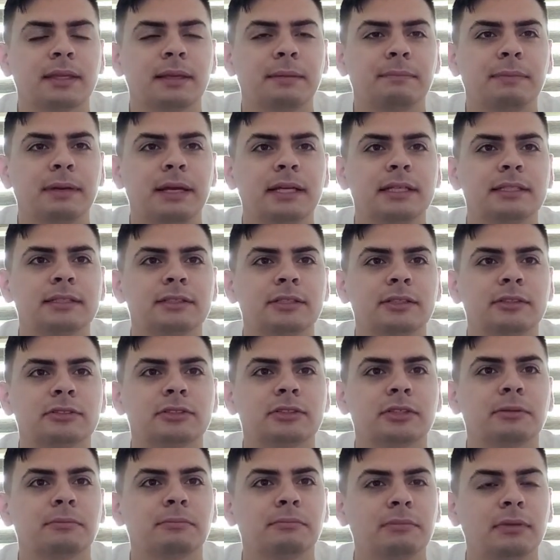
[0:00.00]
The base
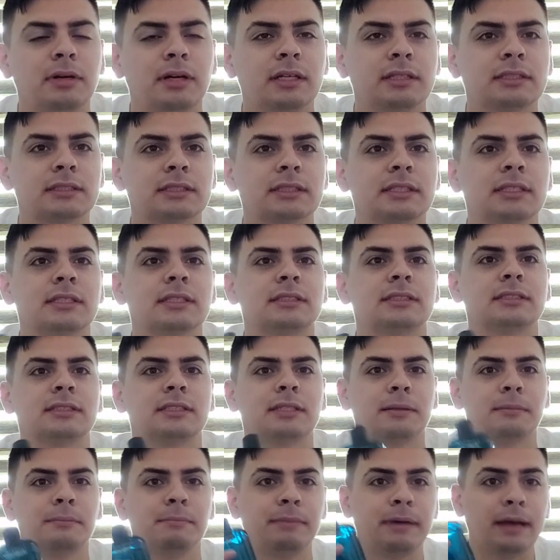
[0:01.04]
notes are musk,
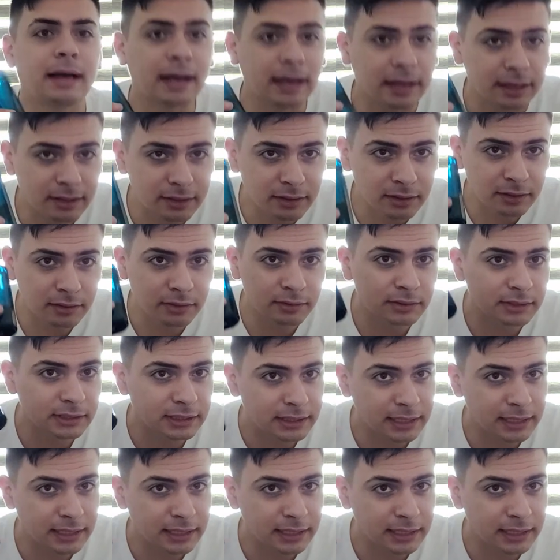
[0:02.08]
tobacco.